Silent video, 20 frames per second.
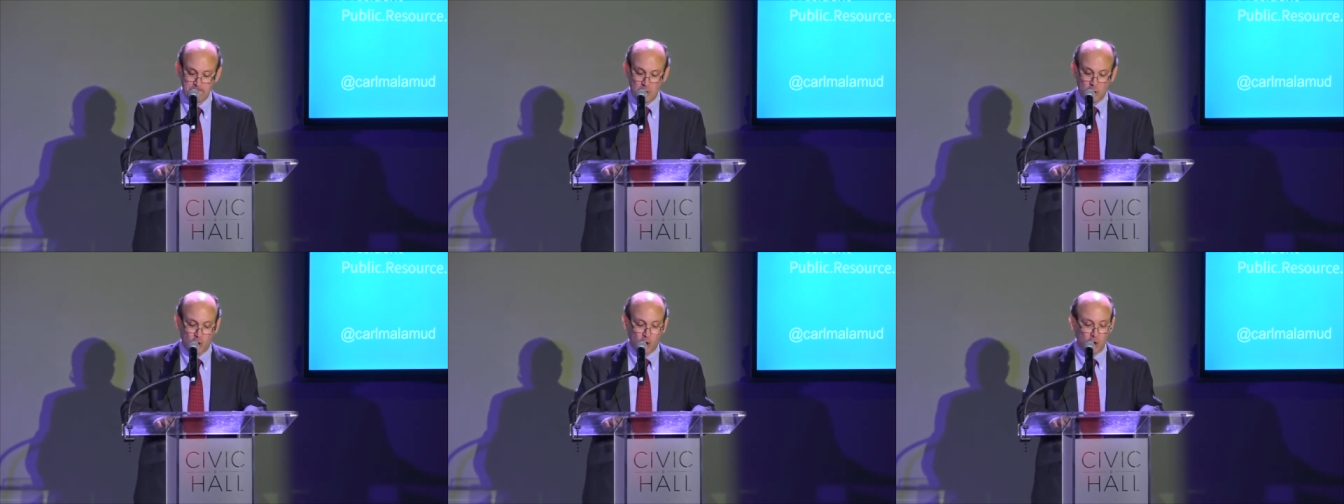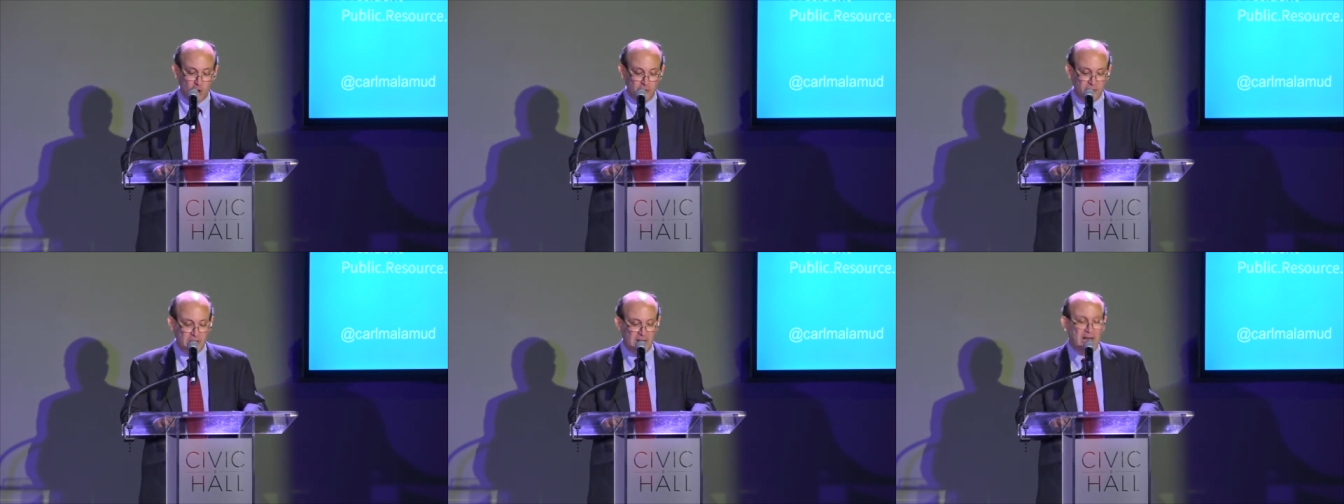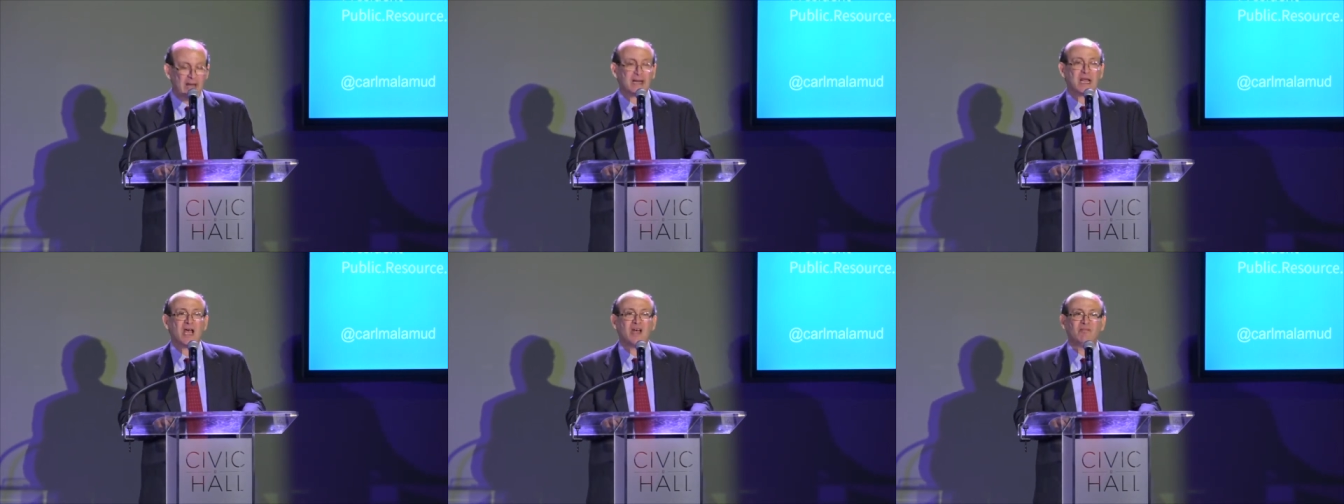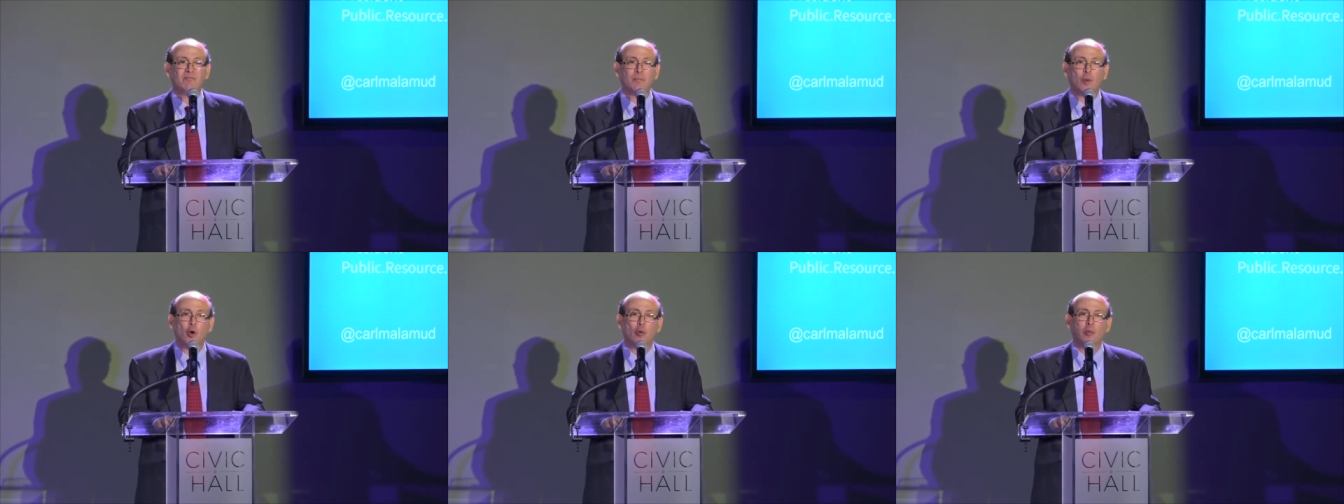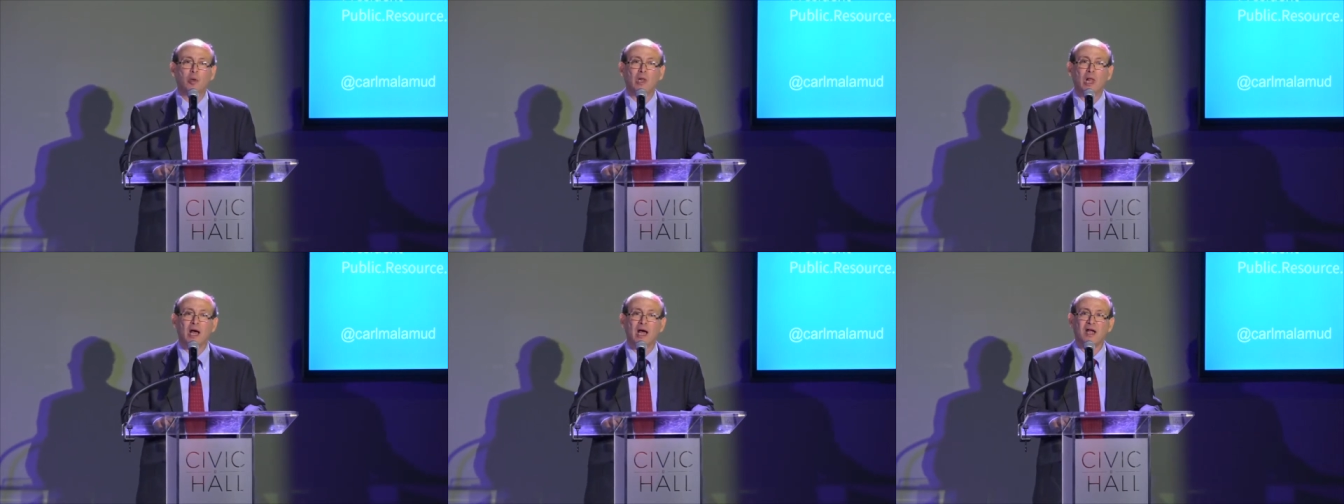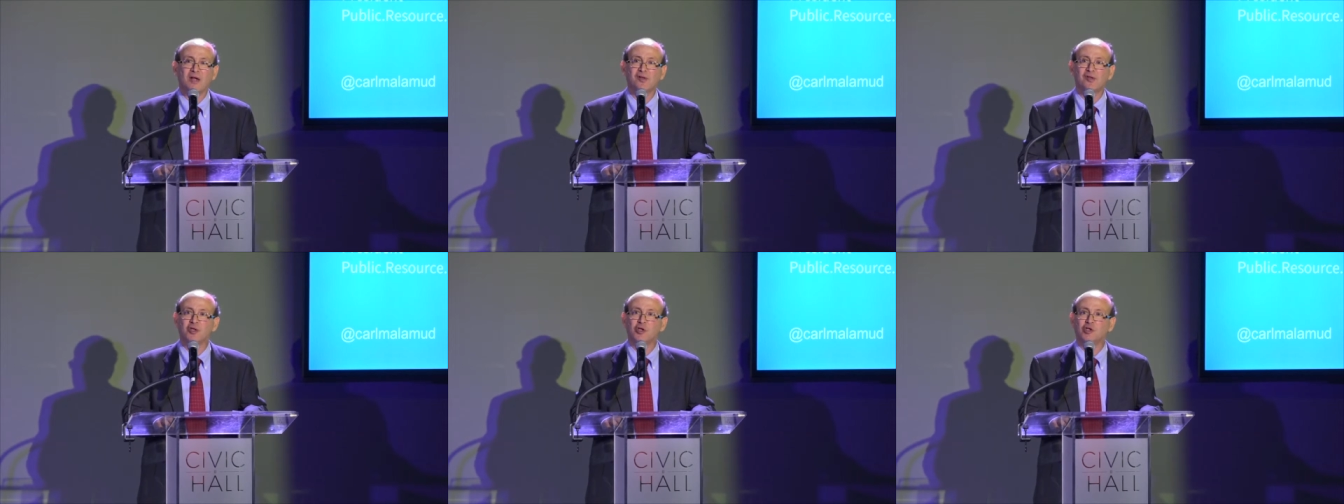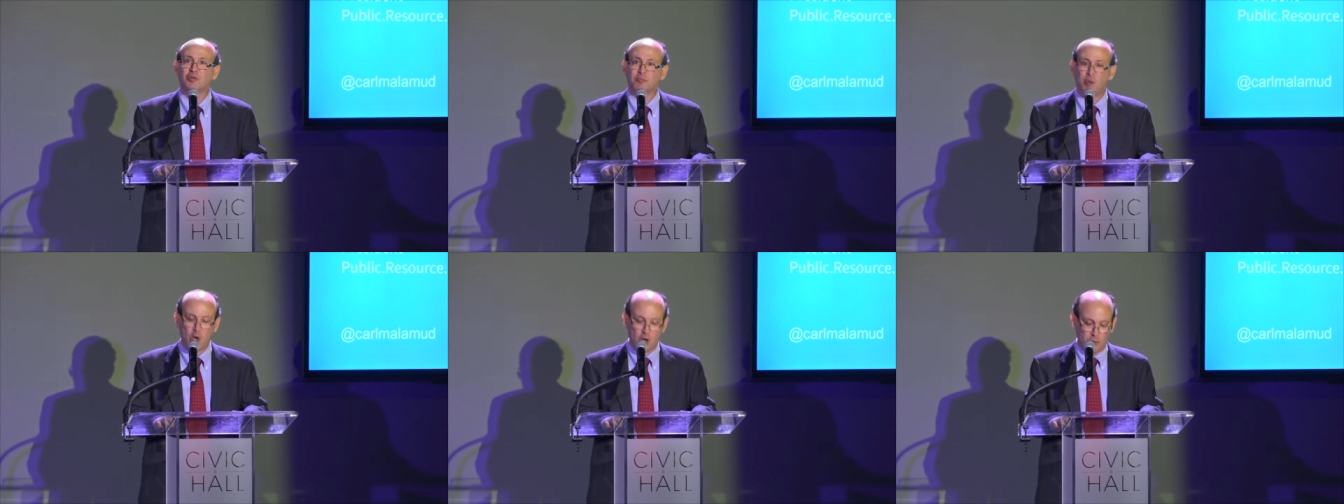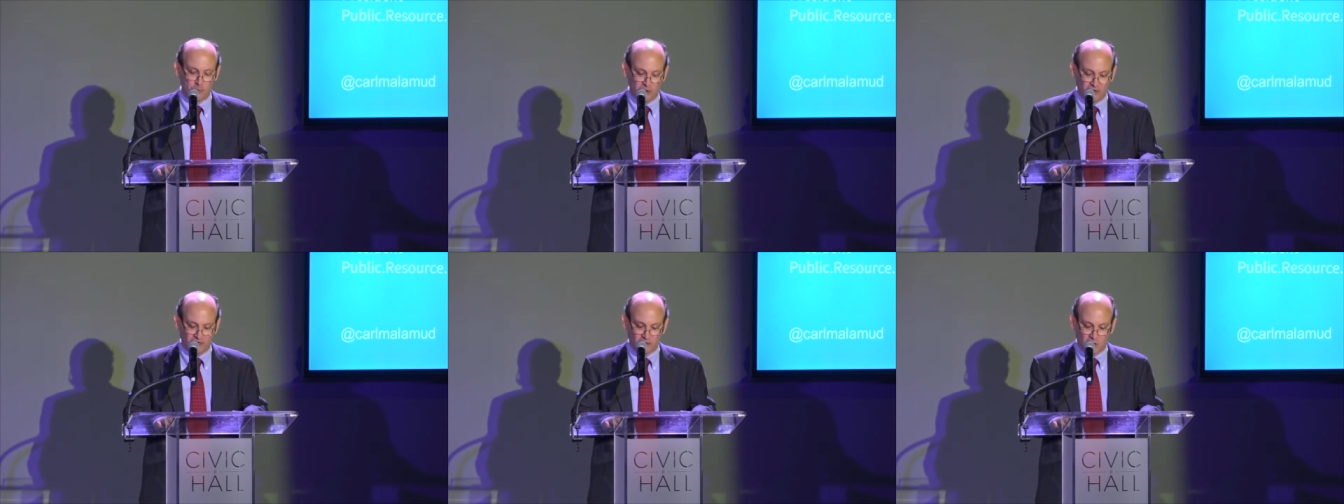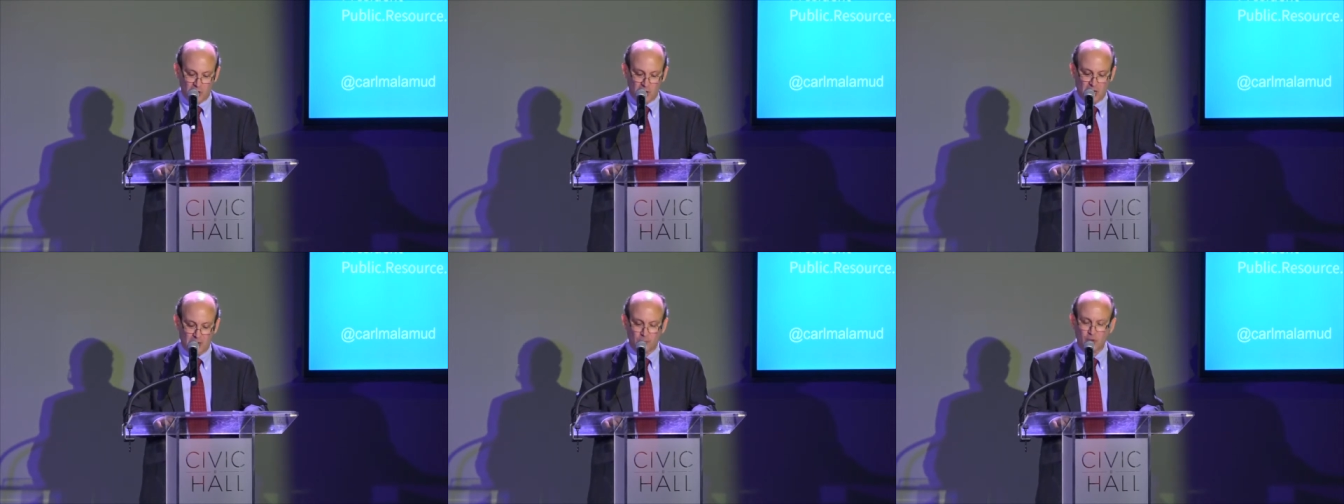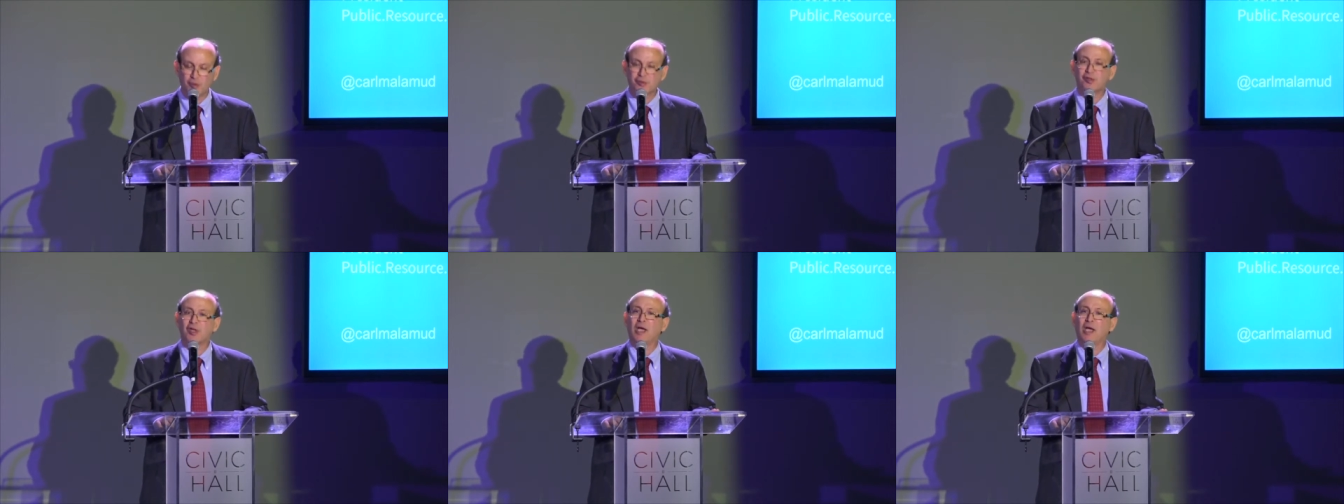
could not have mobilized the Department of Commerce